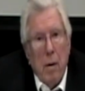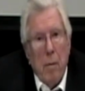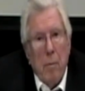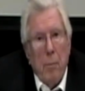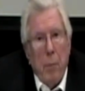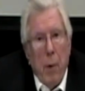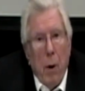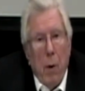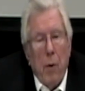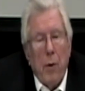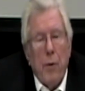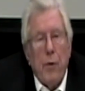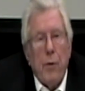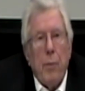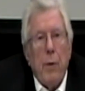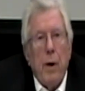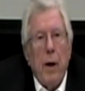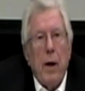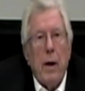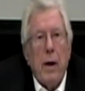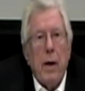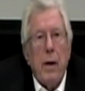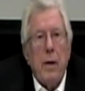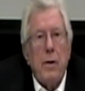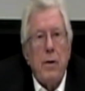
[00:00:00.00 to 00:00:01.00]
Both were
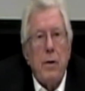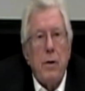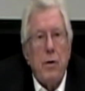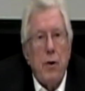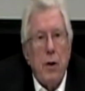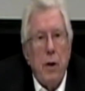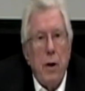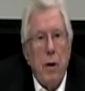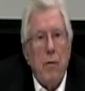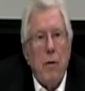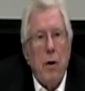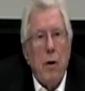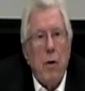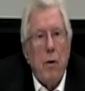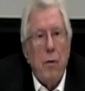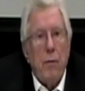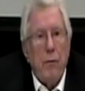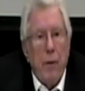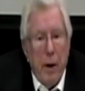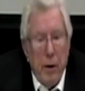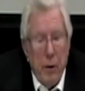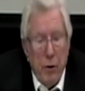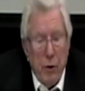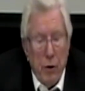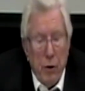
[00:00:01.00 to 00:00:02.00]
against the Geneva
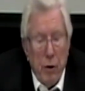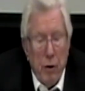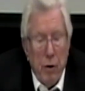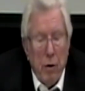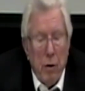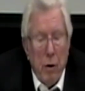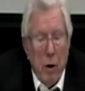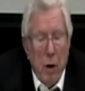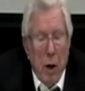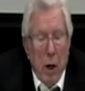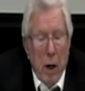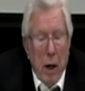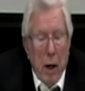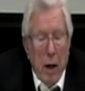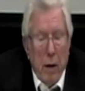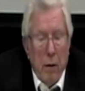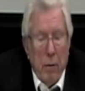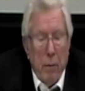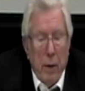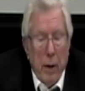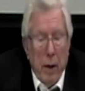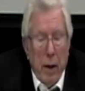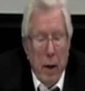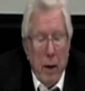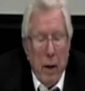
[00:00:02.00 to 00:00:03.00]
Convention, and
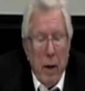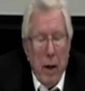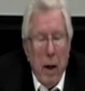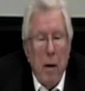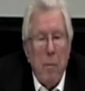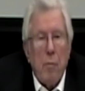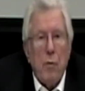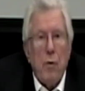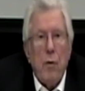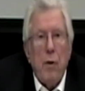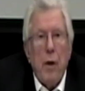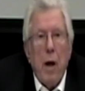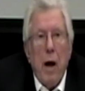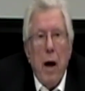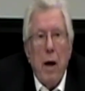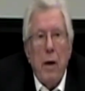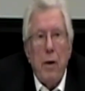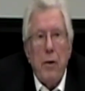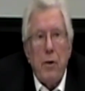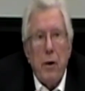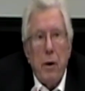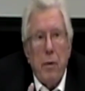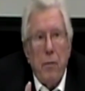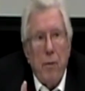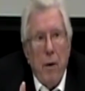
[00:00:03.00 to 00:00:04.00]
when I came to the
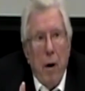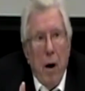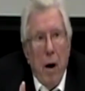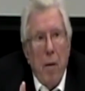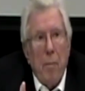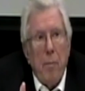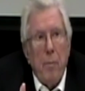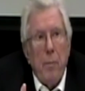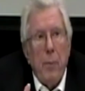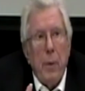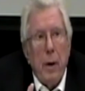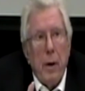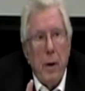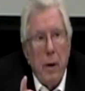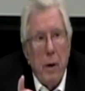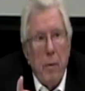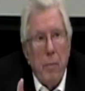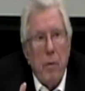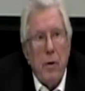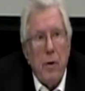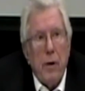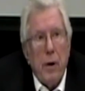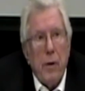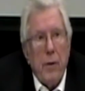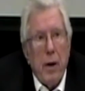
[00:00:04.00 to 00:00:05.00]
I.G. Farben building,
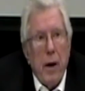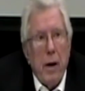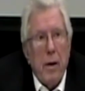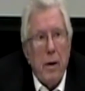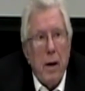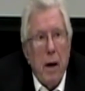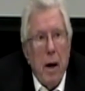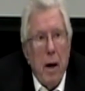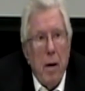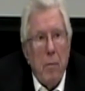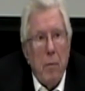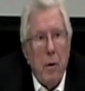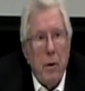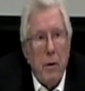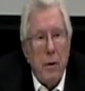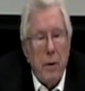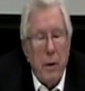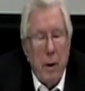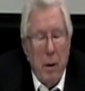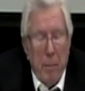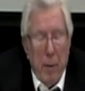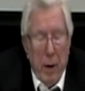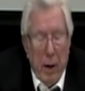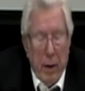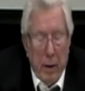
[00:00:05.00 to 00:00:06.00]
which at that time was
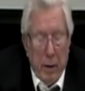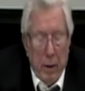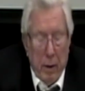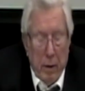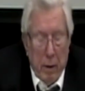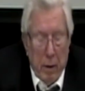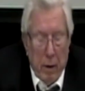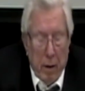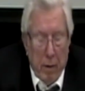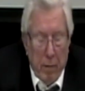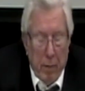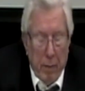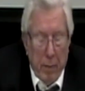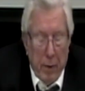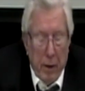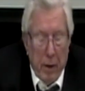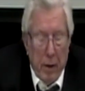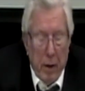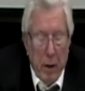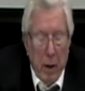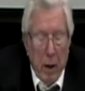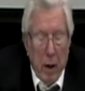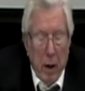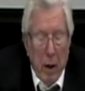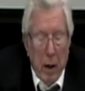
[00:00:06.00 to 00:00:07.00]
the American
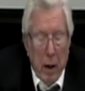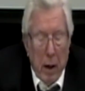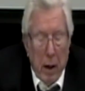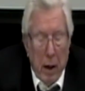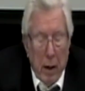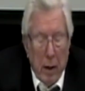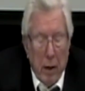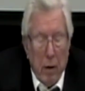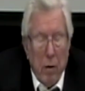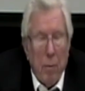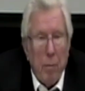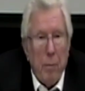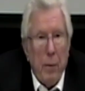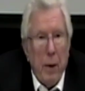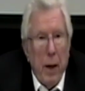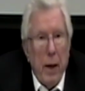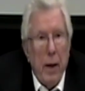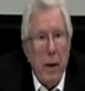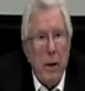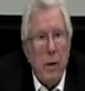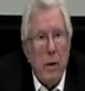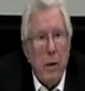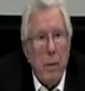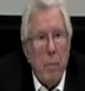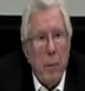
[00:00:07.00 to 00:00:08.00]
government, I
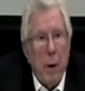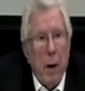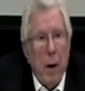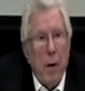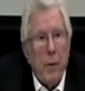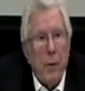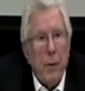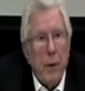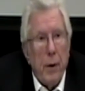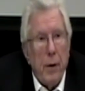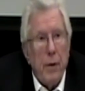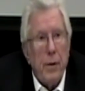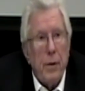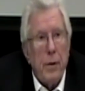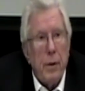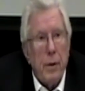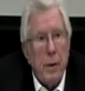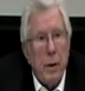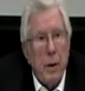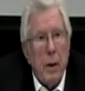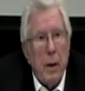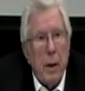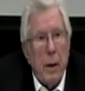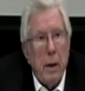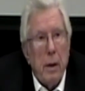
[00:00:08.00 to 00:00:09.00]
complained about this,
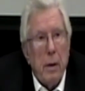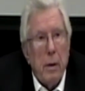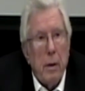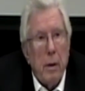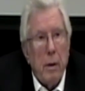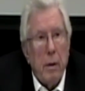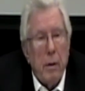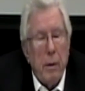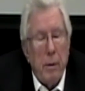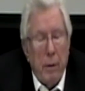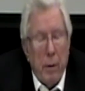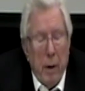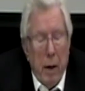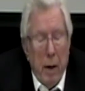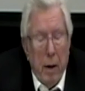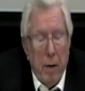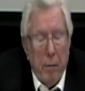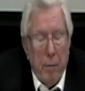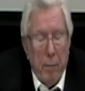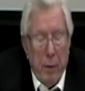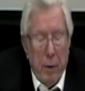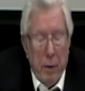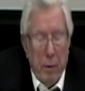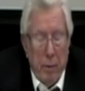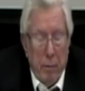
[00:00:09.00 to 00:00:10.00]
and uh, there
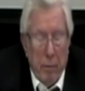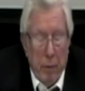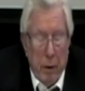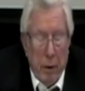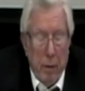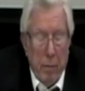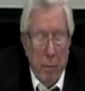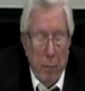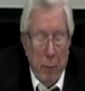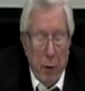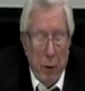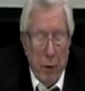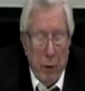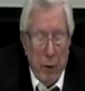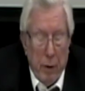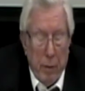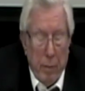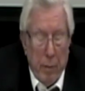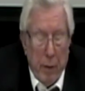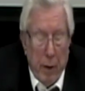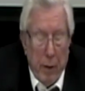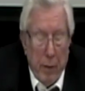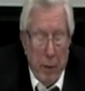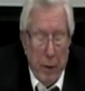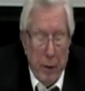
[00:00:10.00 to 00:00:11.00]
have been written books
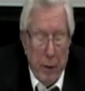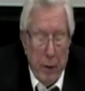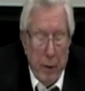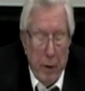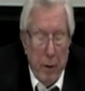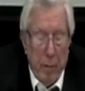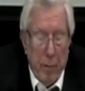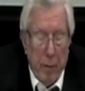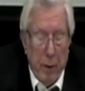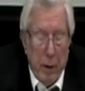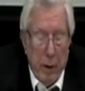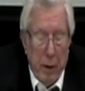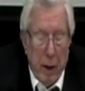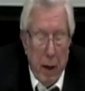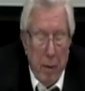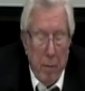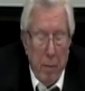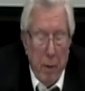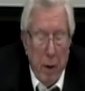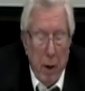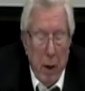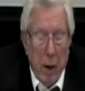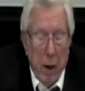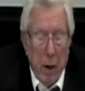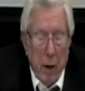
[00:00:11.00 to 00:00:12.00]
about this in the
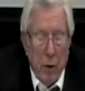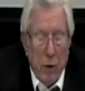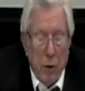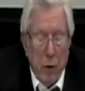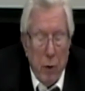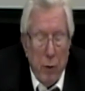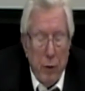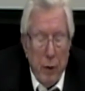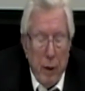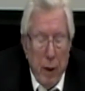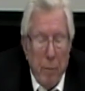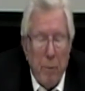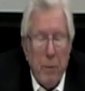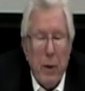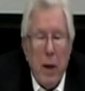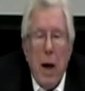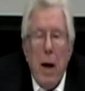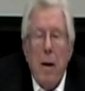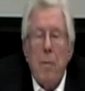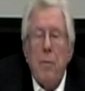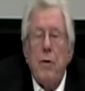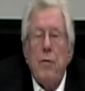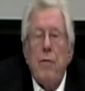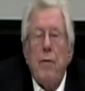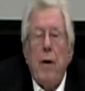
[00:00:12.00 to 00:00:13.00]
meantime. So
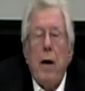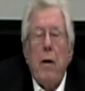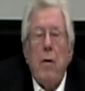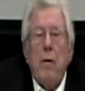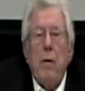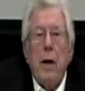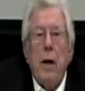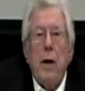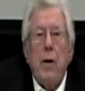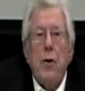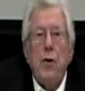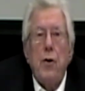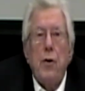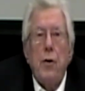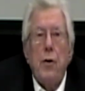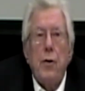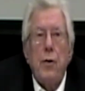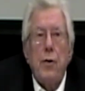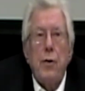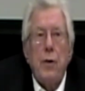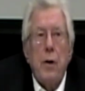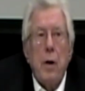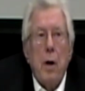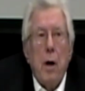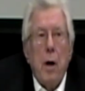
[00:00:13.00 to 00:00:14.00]
sometimes
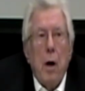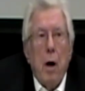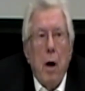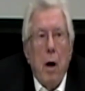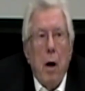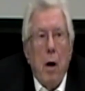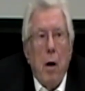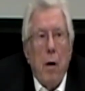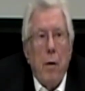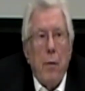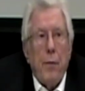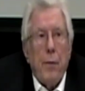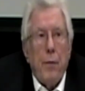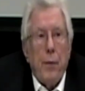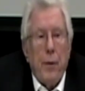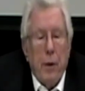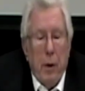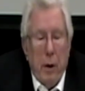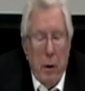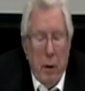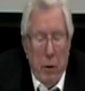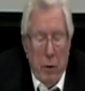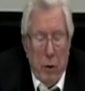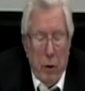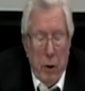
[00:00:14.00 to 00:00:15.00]
violations of
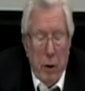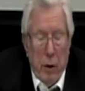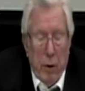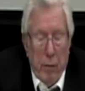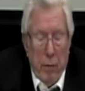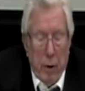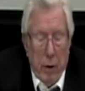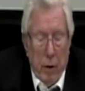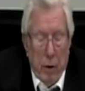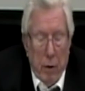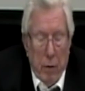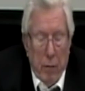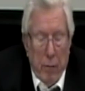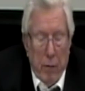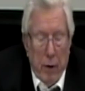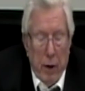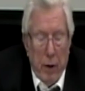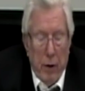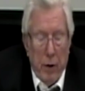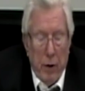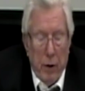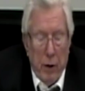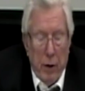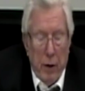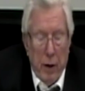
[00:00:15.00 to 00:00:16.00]
the Geneva
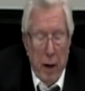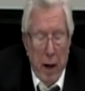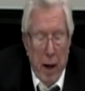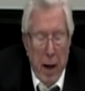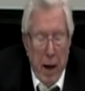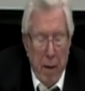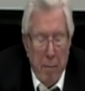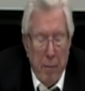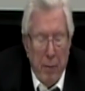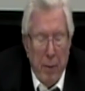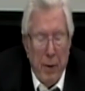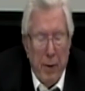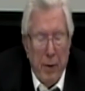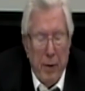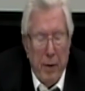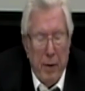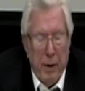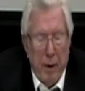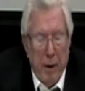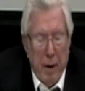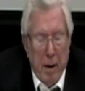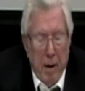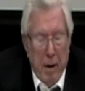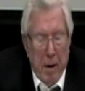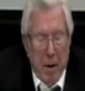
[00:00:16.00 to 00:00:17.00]
Convention happened.
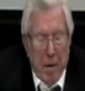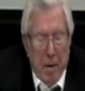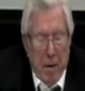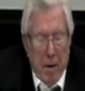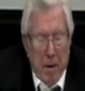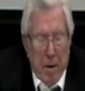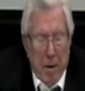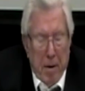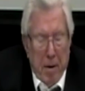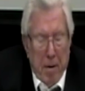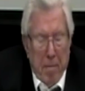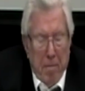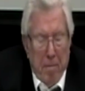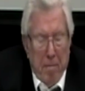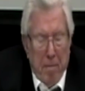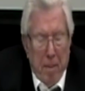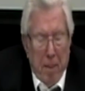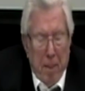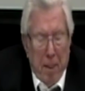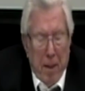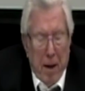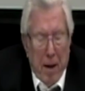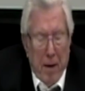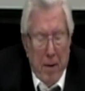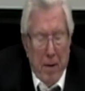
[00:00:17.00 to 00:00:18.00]
Um,
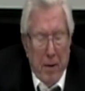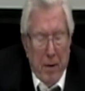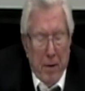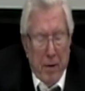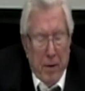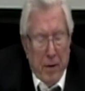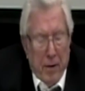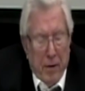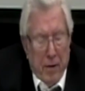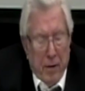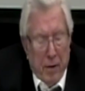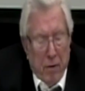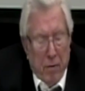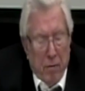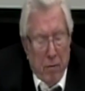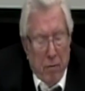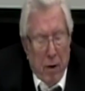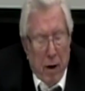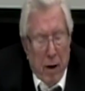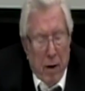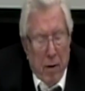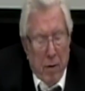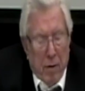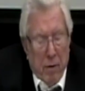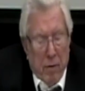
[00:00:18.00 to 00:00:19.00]
and this is a
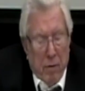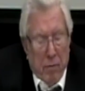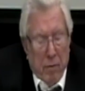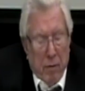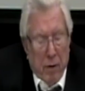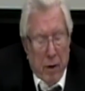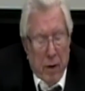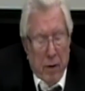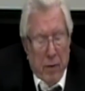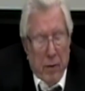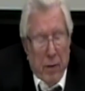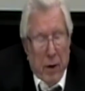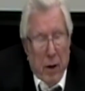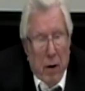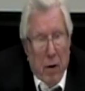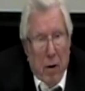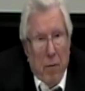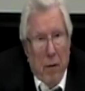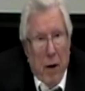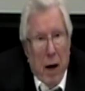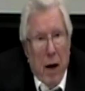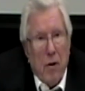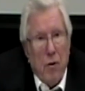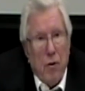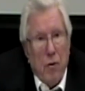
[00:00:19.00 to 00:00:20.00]
great thing
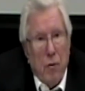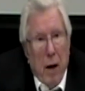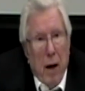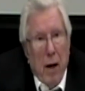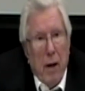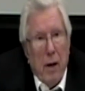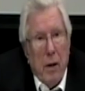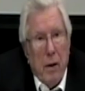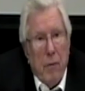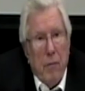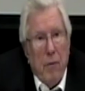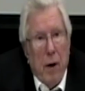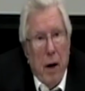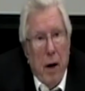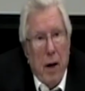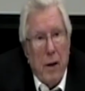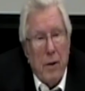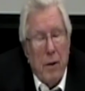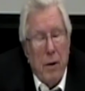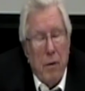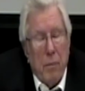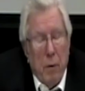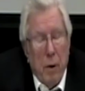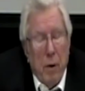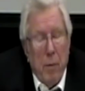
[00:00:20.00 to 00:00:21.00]
of actuality for
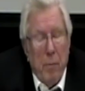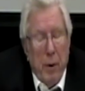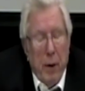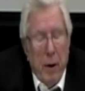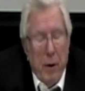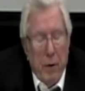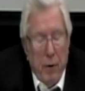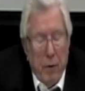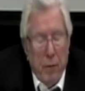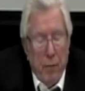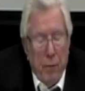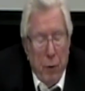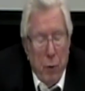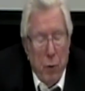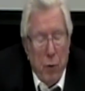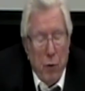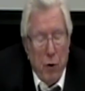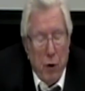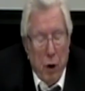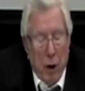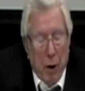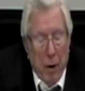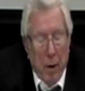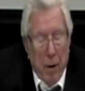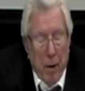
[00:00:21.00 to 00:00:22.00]
us. It will be in the
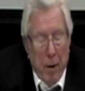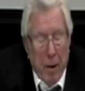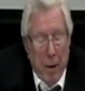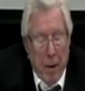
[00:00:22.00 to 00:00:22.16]
future.